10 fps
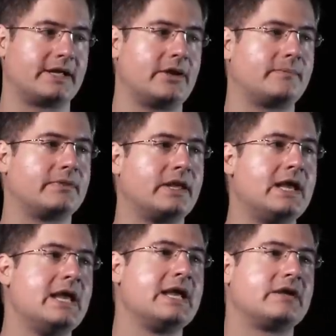out,
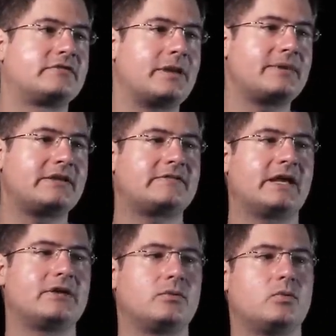is somebody
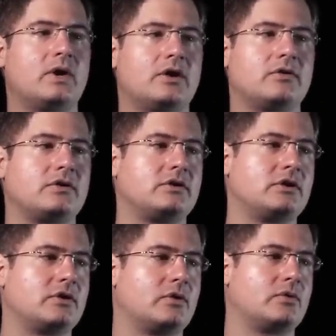said, well, you
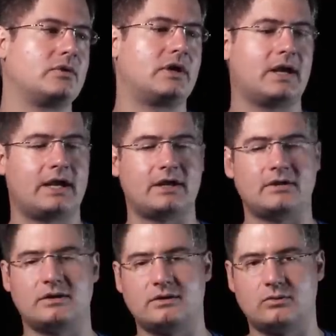know, uh,
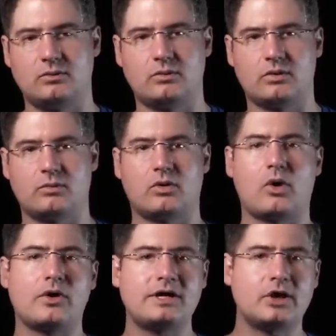we're, we're
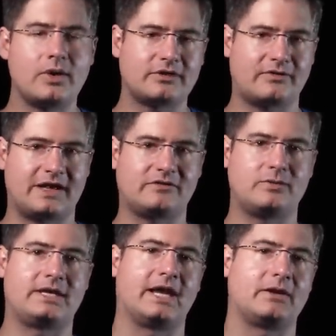already going as fast as we
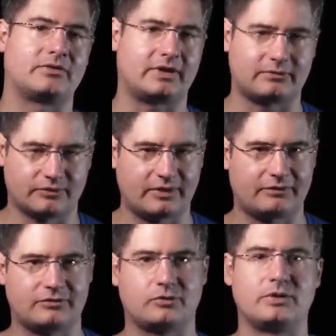can with like
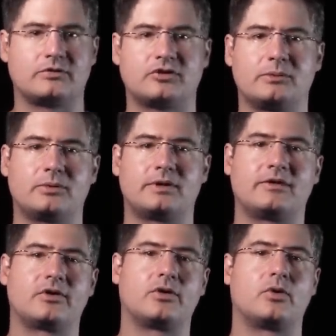reference to Windows Terminal or
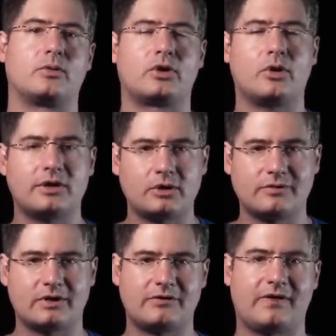whatever, or we're already going
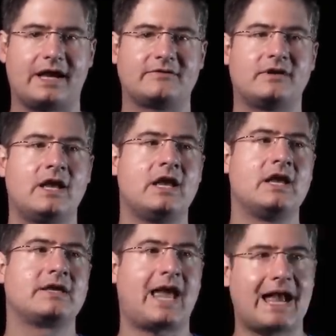very fast.
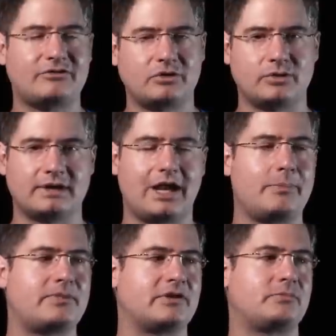Caching wouldn't
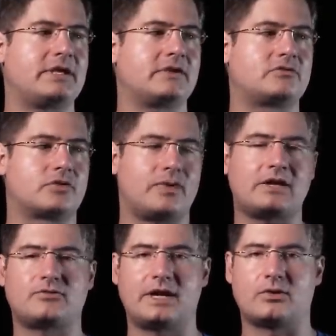help this because
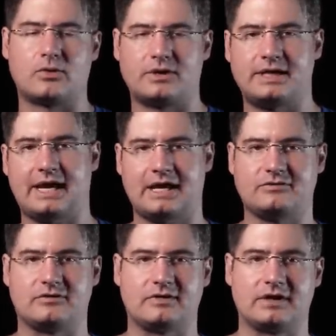DirectWrite already
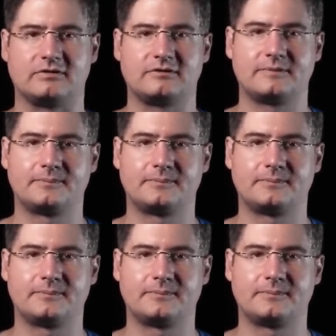caches things.